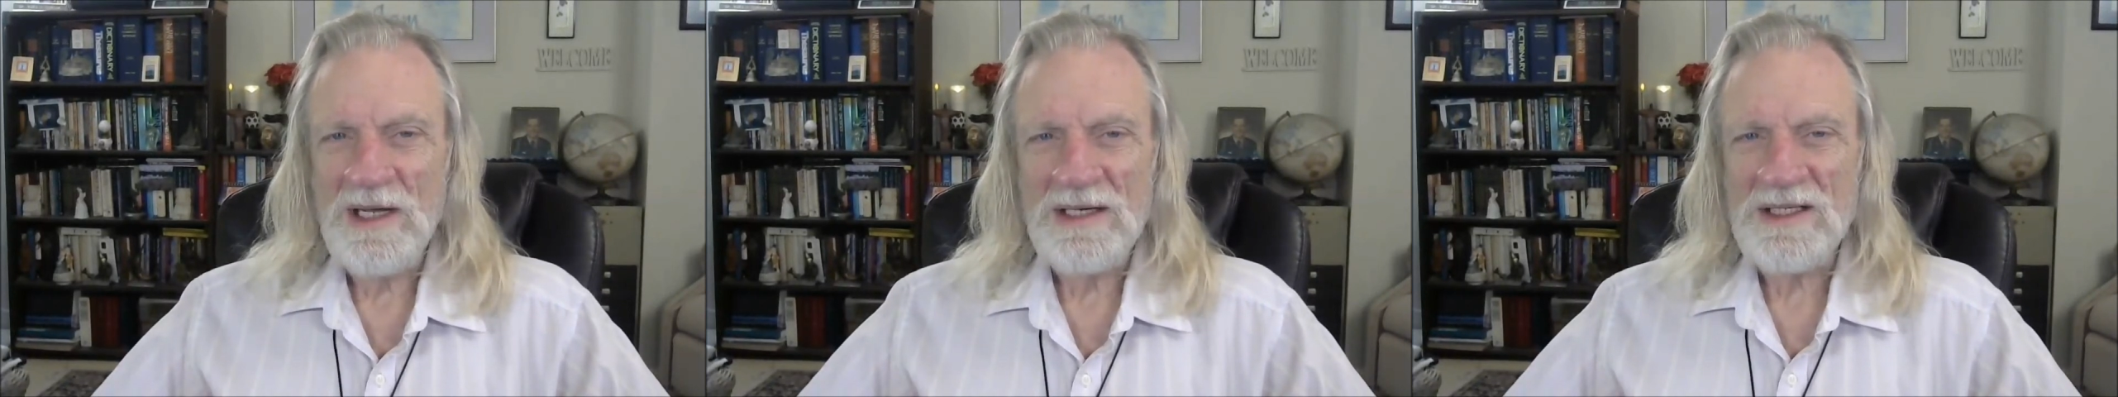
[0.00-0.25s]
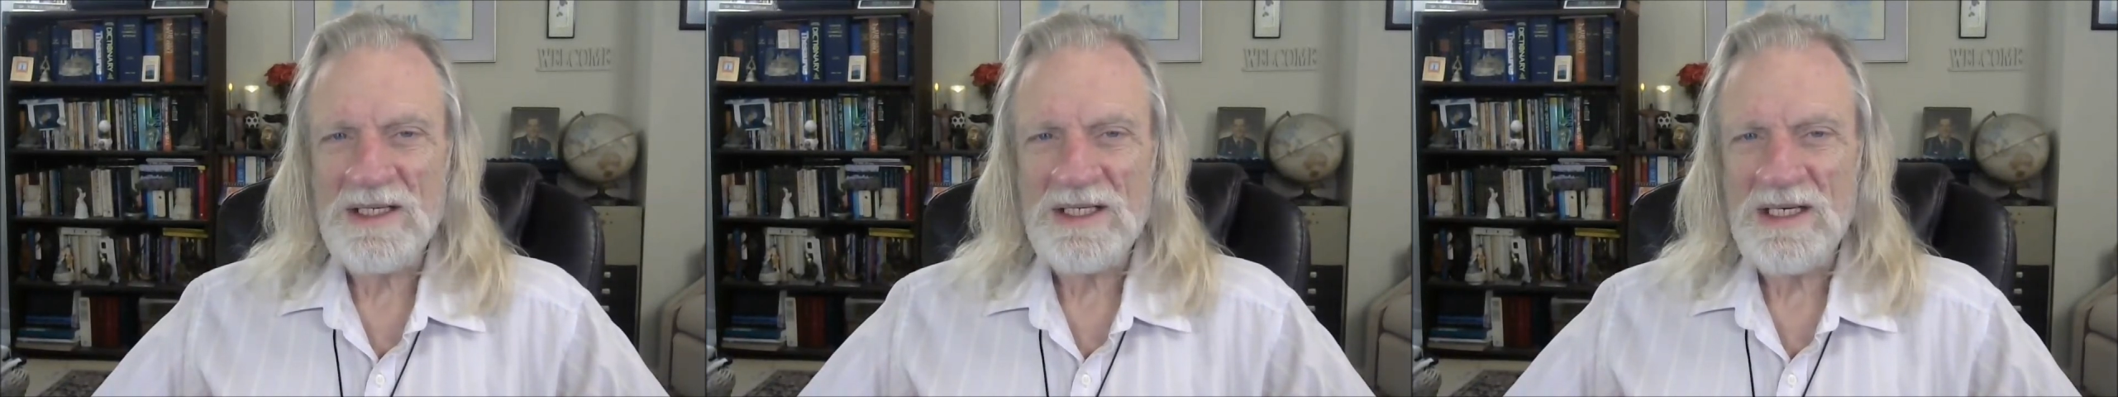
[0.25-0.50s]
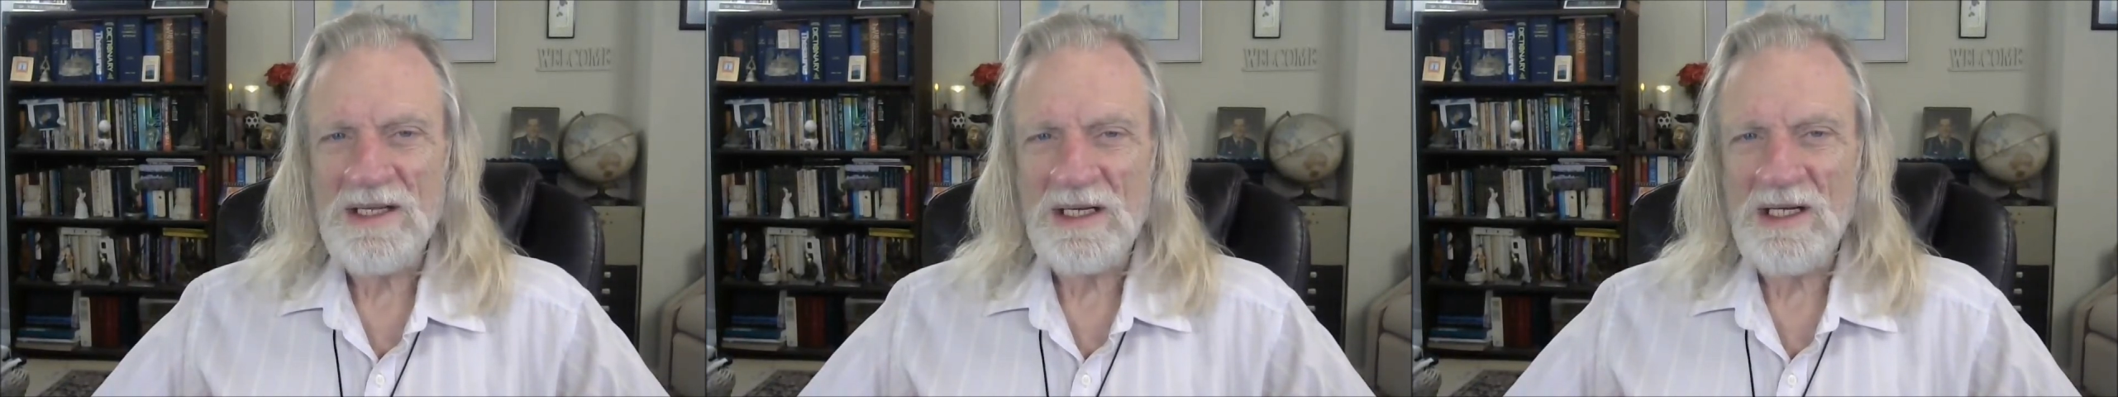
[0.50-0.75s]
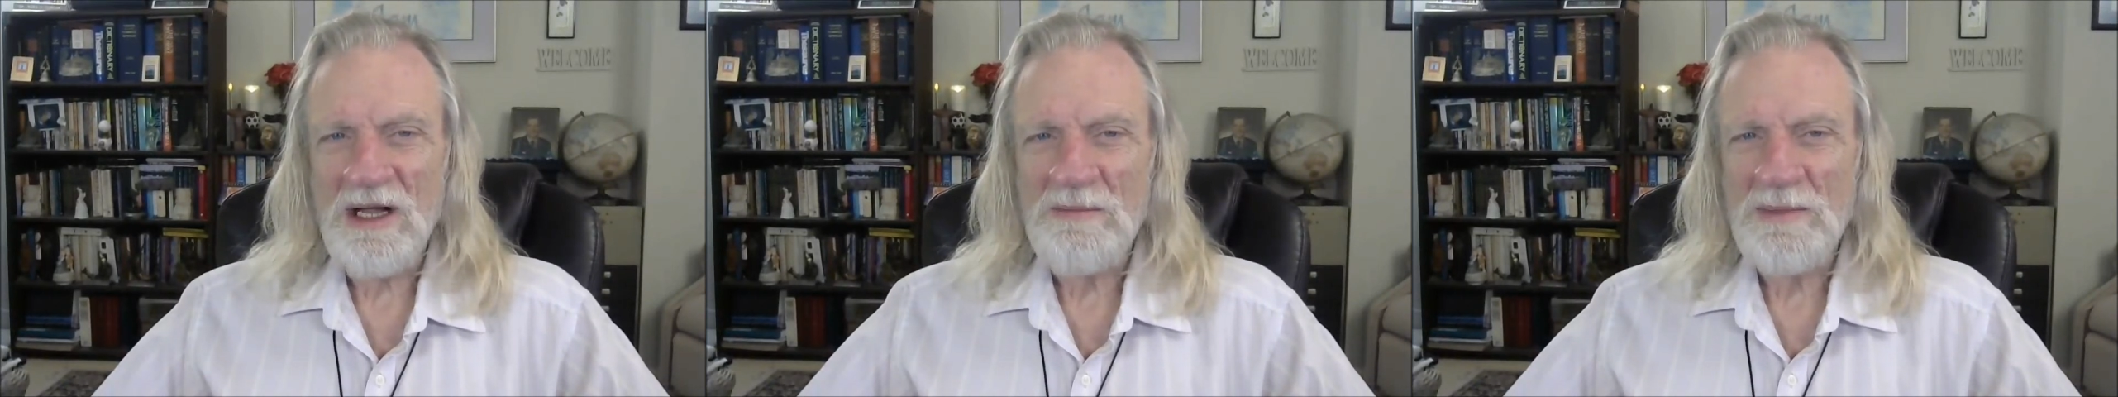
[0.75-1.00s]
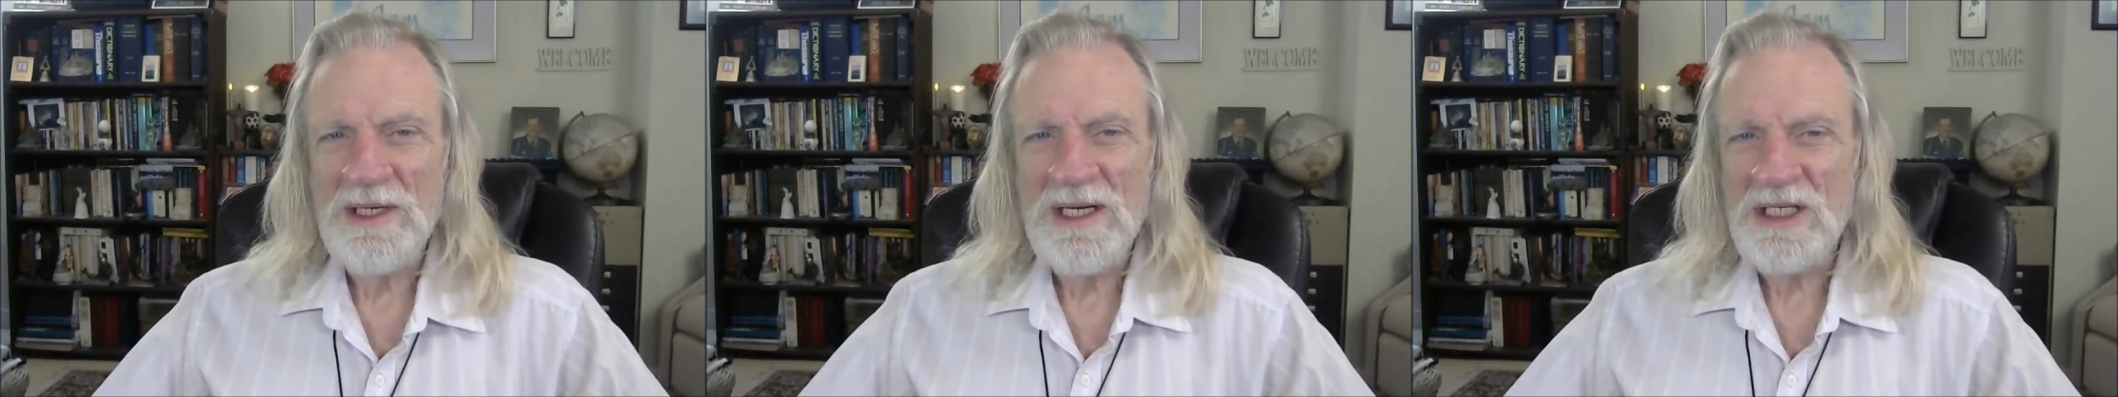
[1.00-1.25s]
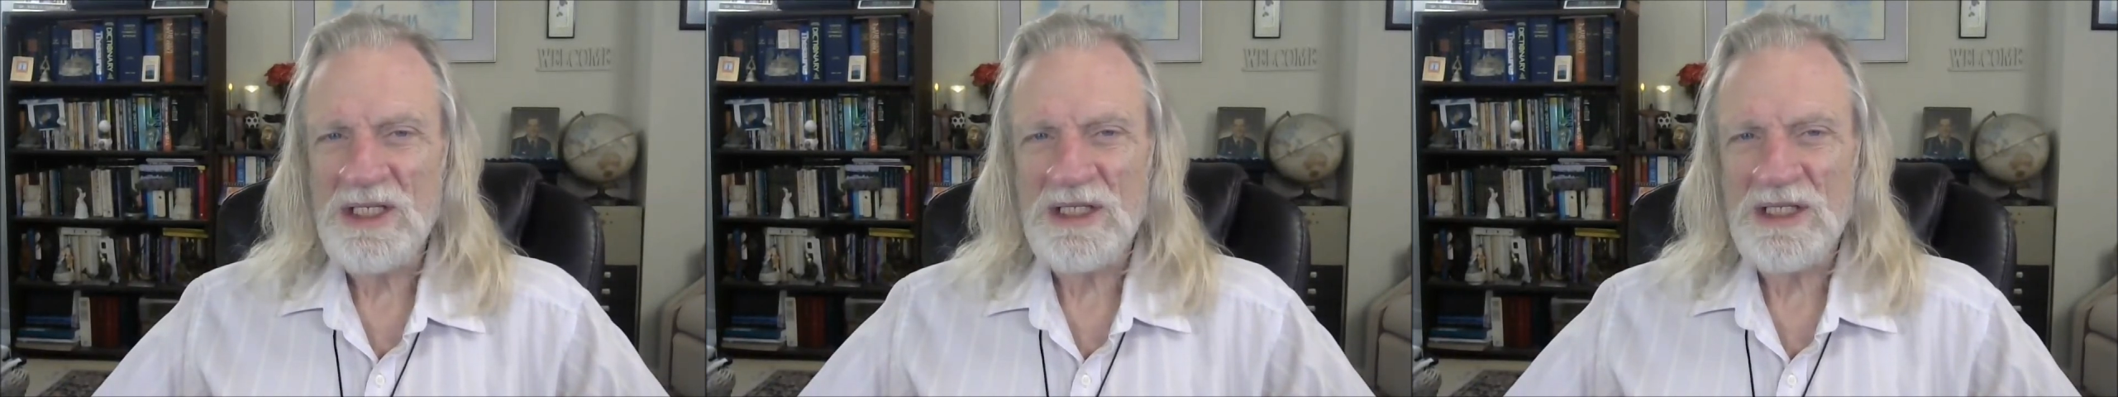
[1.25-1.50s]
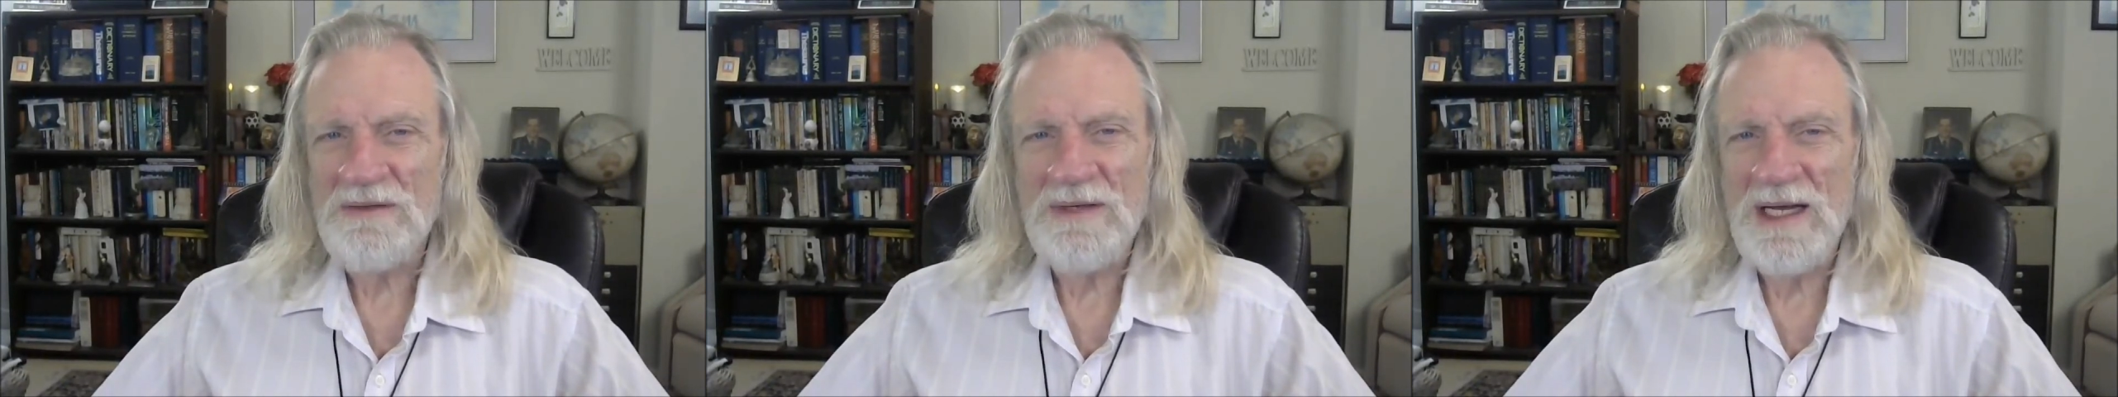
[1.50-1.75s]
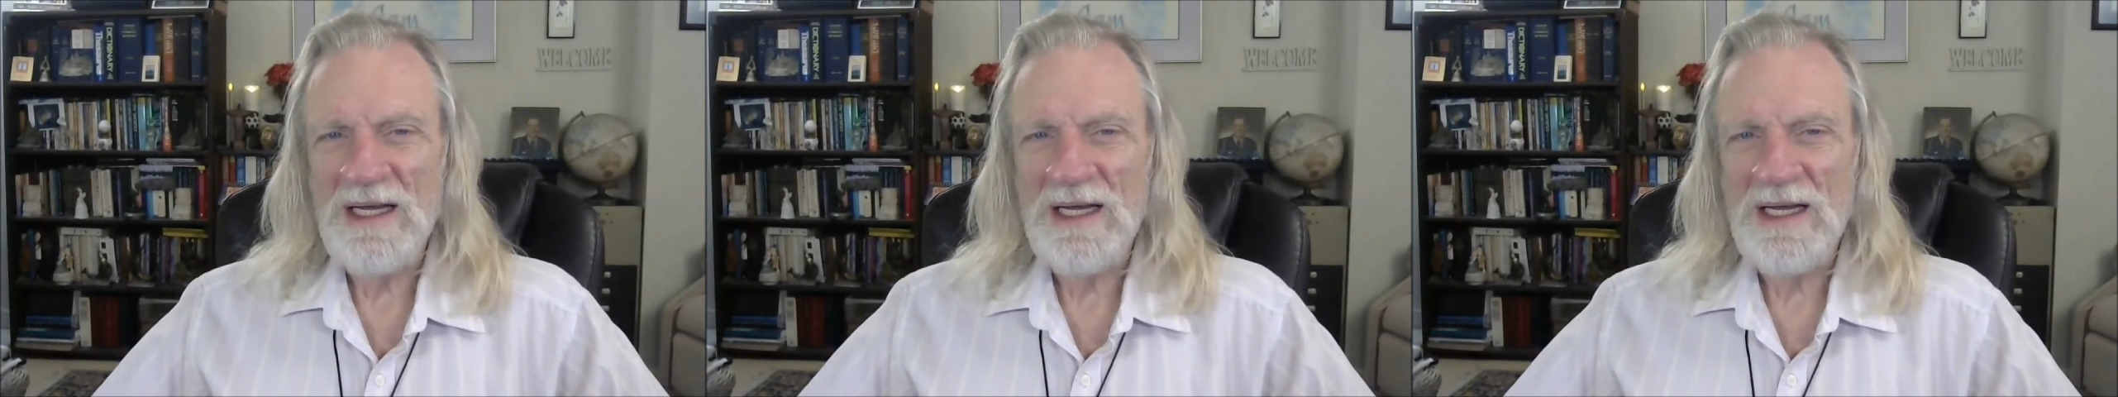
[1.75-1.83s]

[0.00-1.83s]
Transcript: get to see the culmination of